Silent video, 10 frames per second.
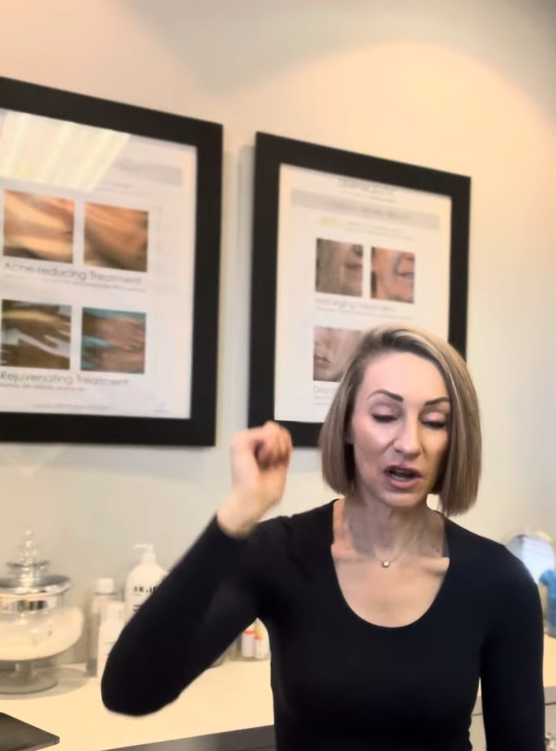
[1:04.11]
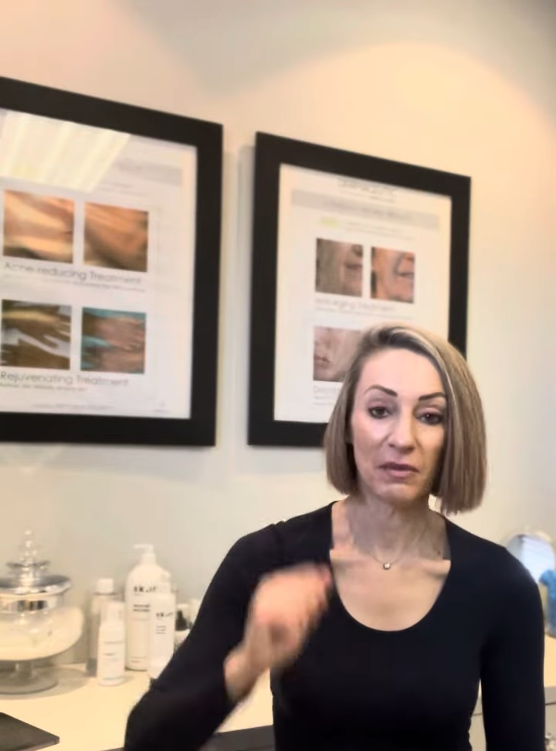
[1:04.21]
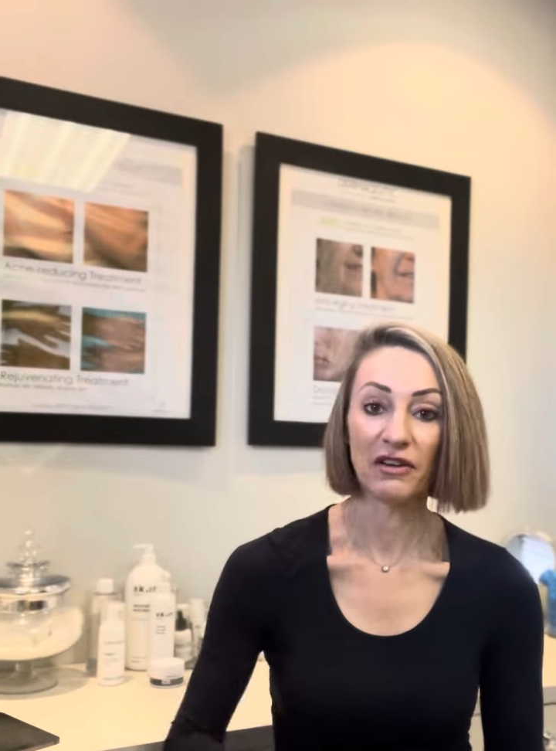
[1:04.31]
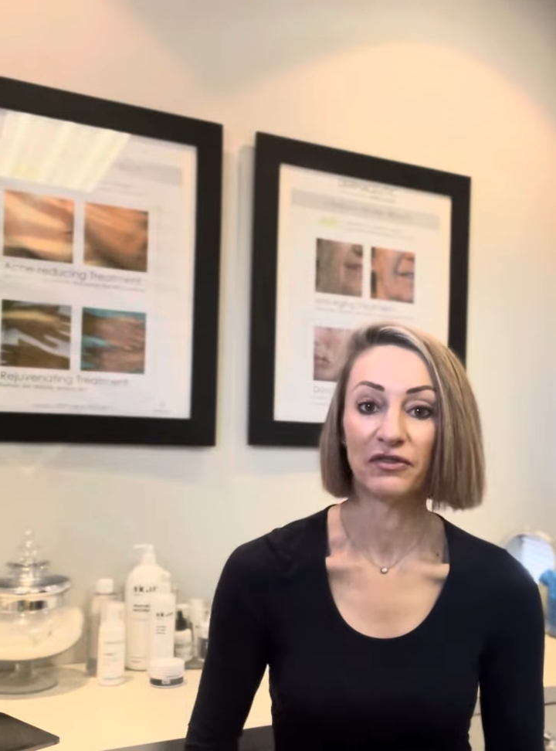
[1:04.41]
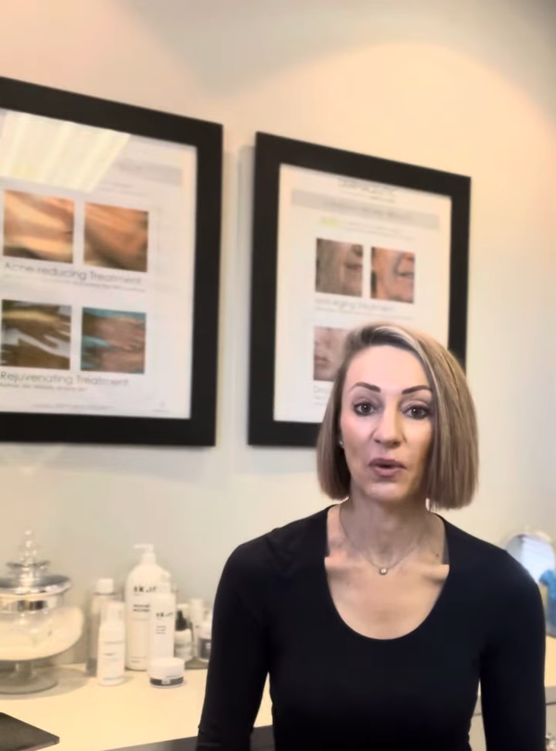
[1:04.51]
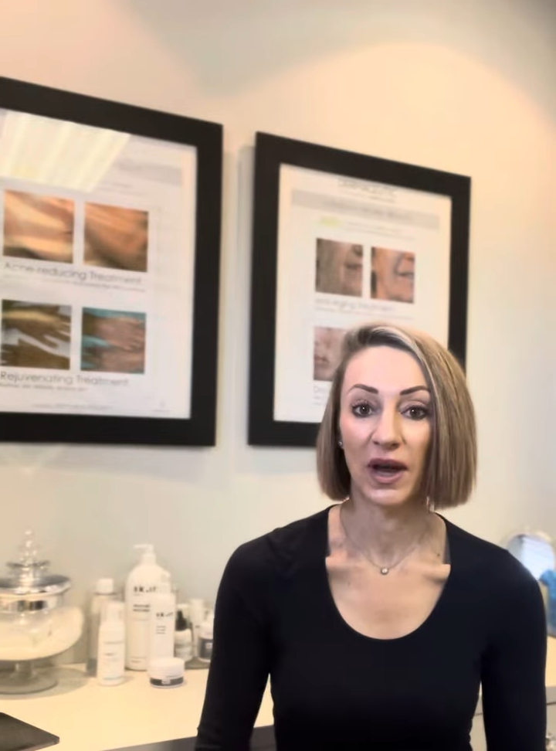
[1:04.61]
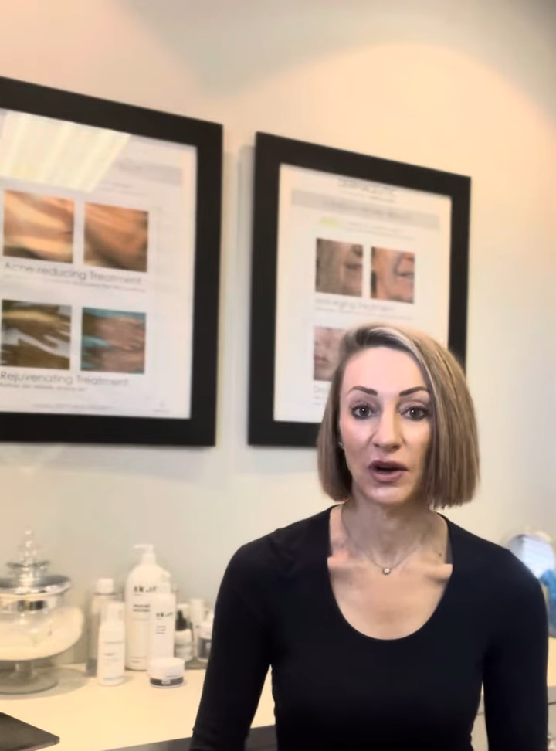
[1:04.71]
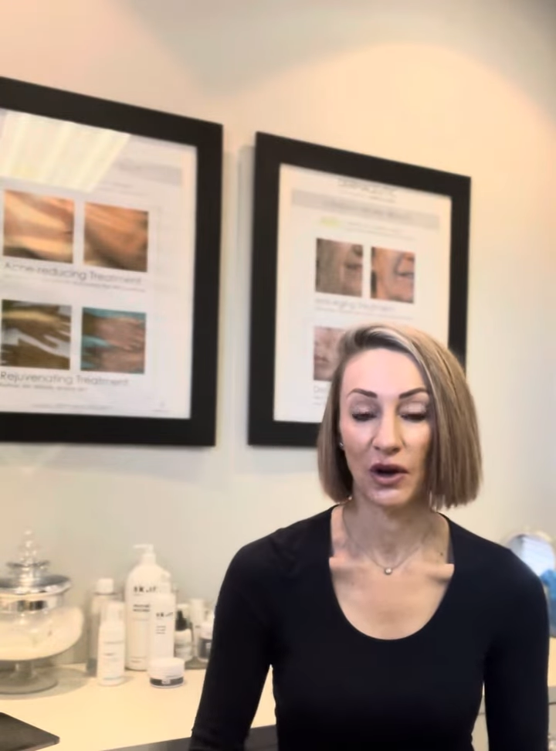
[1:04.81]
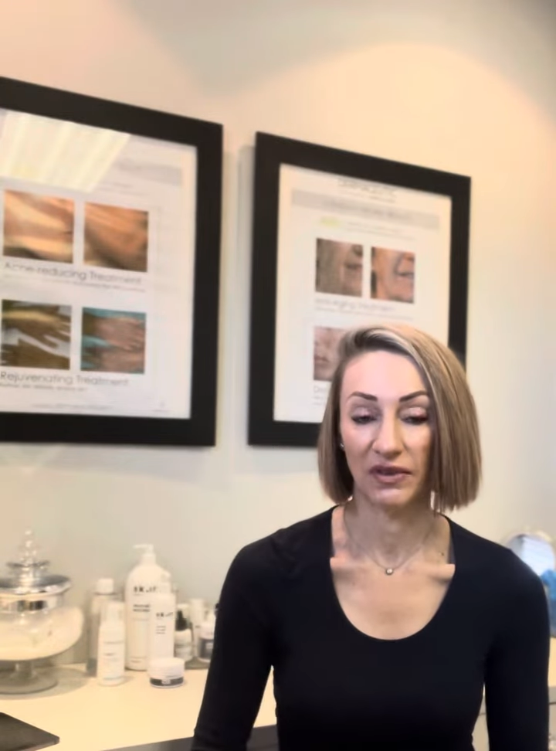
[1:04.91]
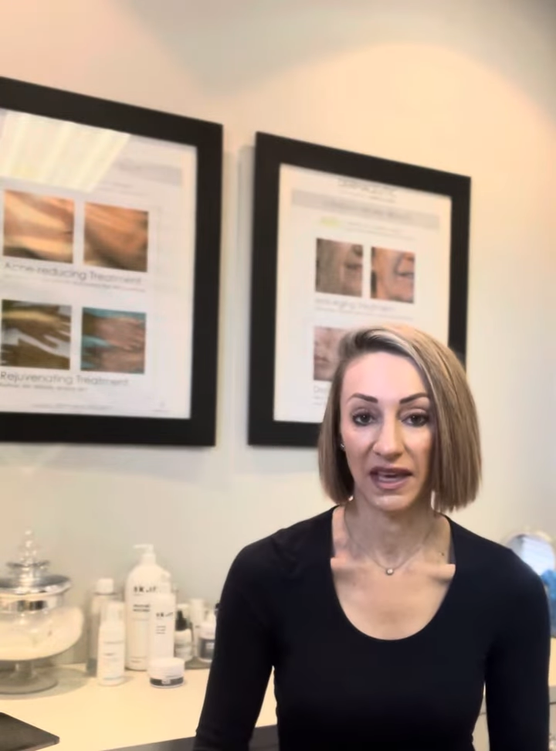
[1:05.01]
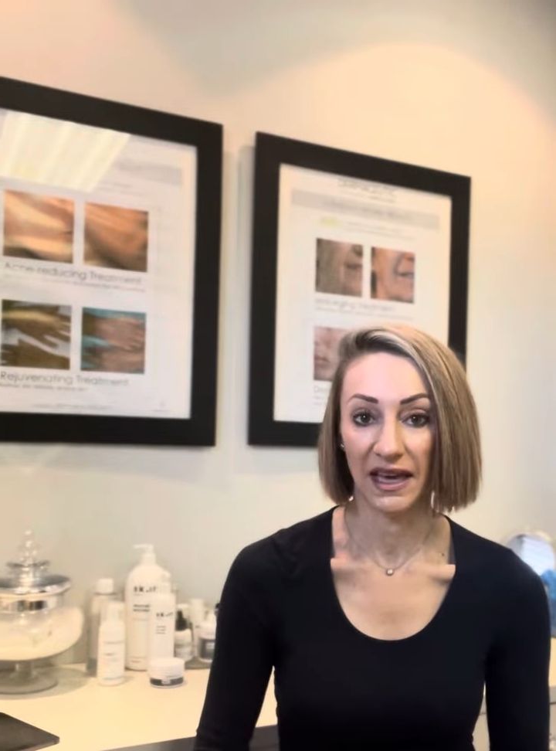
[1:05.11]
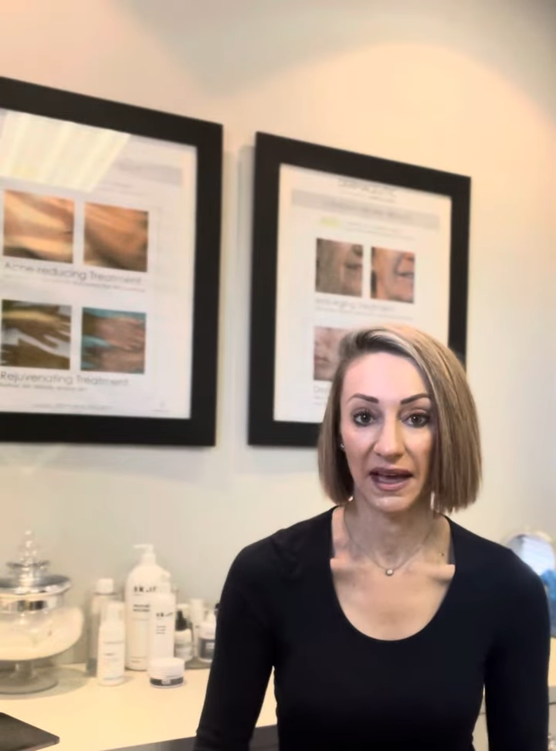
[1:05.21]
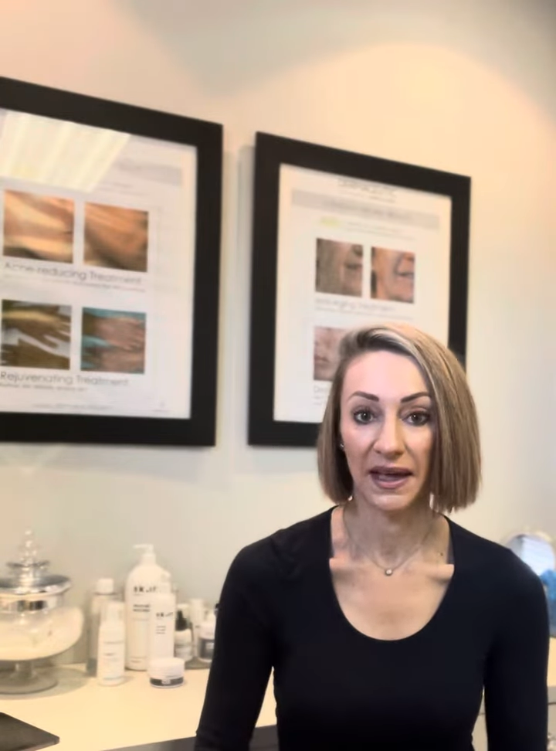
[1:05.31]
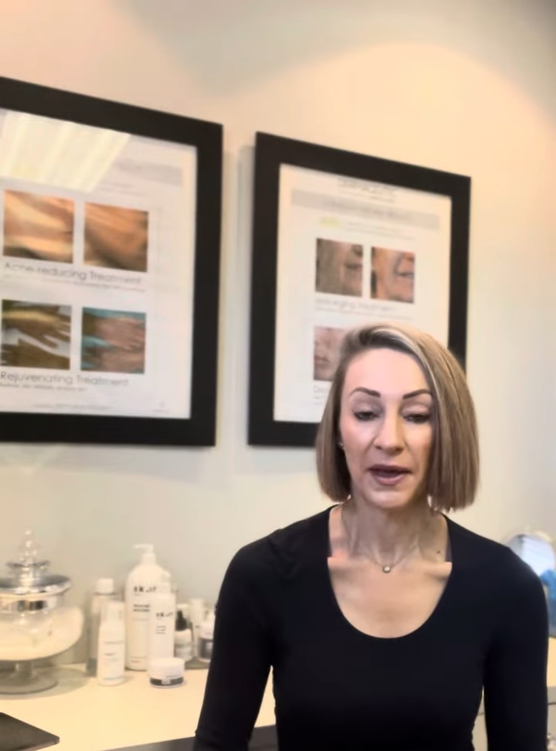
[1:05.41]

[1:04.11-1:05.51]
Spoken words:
on my forehead over here.